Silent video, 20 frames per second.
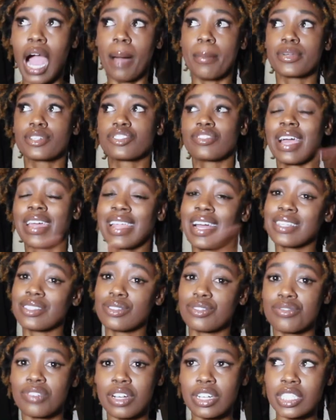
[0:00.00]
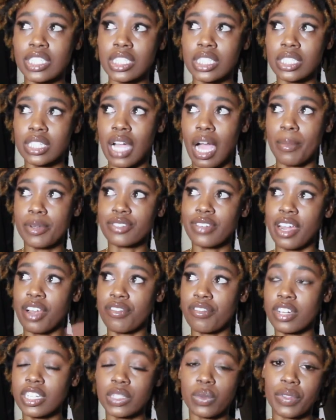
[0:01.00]
I'm gonna try not to rush. I'm gonna try
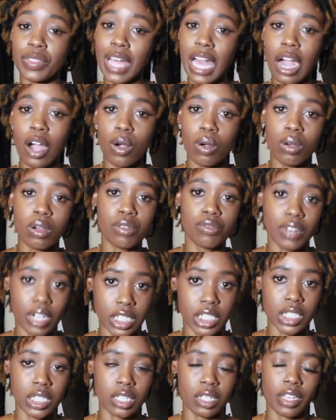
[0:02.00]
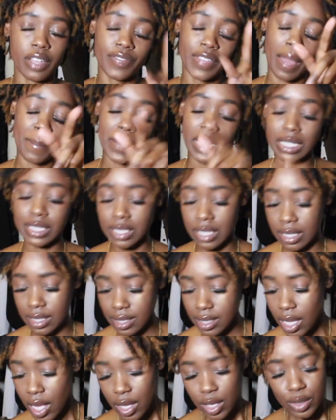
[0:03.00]
to rush without rushing, if that makes
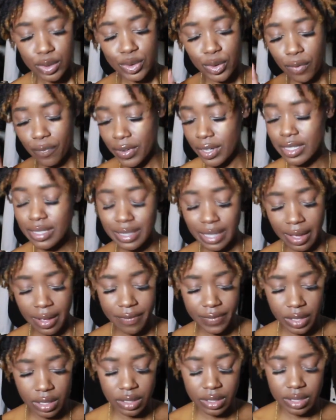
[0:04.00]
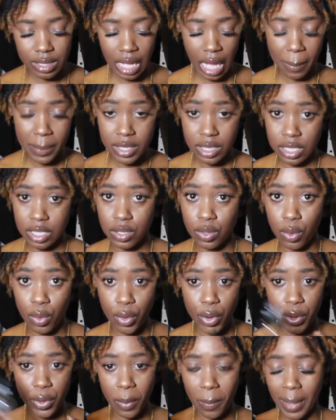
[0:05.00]
sense. So first thing first, I'm gonna just
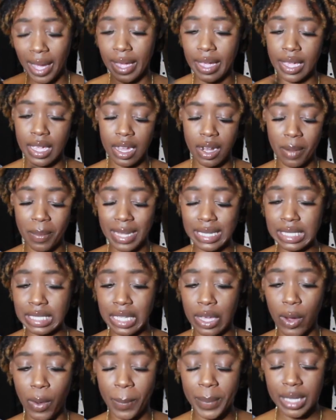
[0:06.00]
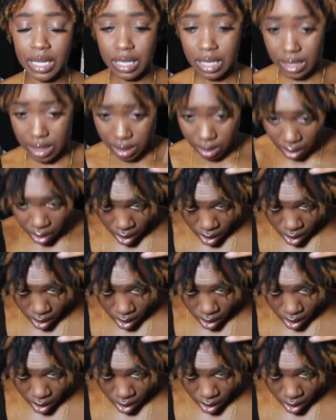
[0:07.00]
oil my hair, my scalp, because